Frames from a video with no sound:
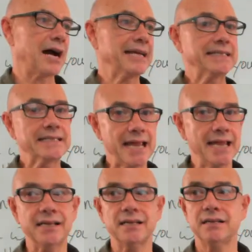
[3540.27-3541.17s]
I
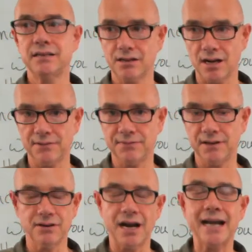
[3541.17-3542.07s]
take coffee,
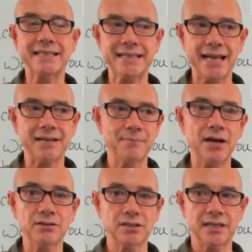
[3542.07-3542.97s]
or I take
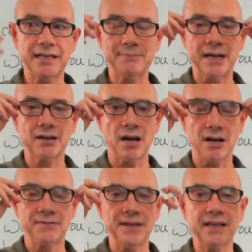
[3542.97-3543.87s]
milk in my
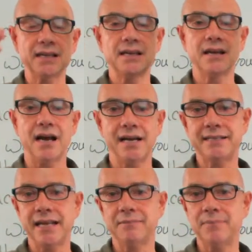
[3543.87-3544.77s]
coffee. I
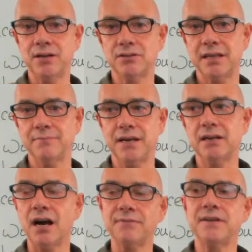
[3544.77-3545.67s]
take milk in my
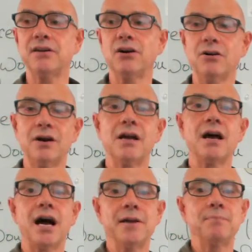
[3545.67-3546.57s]
coffee. Oh,
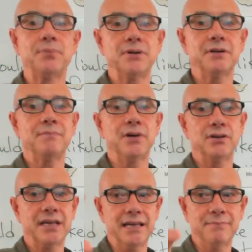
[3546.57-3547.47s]
I put
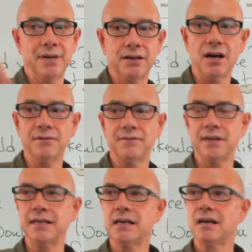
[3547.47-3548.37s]
milk in my
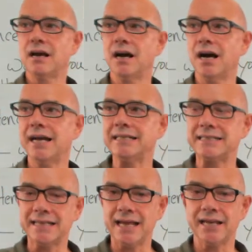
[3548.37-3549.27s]
coffee. I
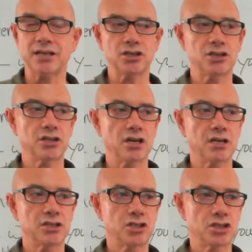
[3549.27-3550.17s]
take
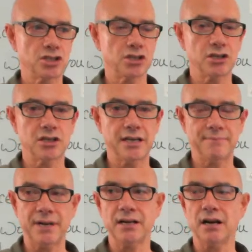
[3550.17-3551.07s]
sugar in
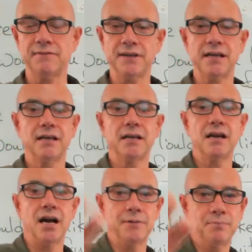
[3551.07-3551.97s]
my coffee.
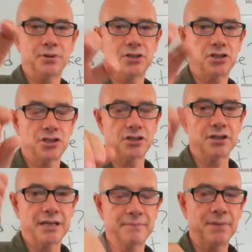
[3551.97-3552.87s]
I put sugar
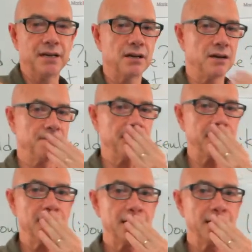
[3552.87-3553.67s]
in my coffee.